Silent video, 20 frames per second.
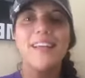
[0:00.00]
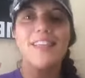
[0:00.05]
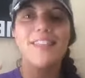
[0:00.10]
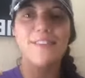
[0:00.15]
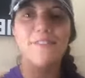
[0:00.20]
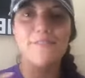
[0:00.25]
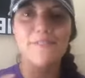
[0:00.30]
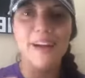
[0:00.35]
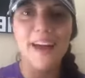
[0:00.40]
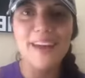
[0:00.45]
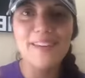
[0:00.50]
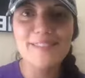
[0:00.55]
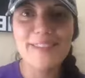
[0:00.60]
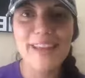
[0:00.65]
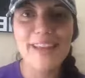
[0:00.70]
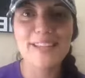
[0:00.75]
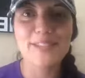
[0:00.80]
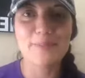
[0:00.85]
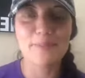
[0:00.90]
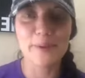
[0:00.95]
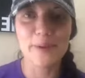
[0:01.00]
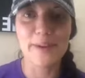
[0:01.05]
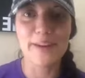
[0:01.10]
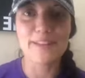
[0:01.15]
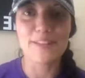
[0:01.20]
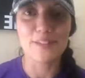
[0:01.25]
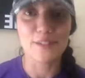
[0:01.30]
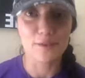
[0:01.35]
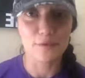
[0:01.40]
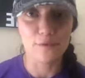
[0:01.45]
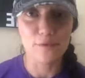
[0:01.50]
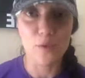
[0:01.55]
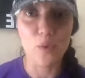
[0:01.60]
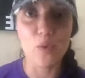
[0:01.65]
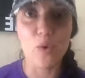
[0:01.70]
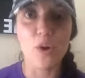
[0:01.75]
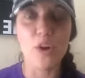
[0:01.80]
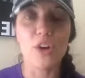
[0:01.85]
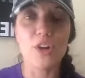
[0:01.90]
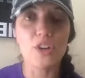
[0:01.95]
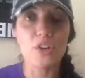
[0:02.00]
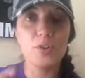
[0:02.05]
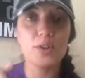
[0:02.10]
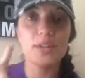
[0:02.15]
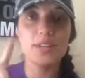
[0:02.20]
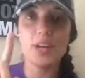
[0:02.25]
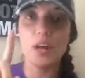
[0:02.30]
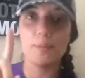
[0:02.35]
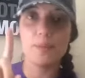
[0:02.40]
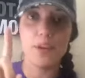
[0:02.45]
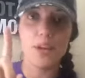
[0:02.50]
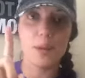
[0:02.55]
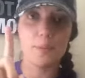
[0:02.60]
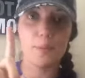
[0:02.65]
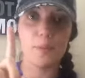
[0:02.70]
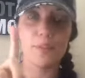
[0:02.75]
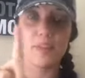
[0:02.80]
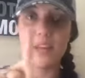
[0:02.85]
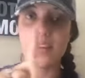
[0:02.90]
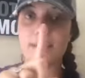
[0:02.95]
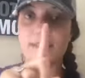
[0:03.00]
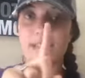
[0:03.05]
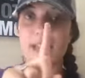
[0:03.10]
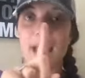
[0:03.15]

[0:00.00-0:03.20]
The five day experience is for you to tell me a couple things.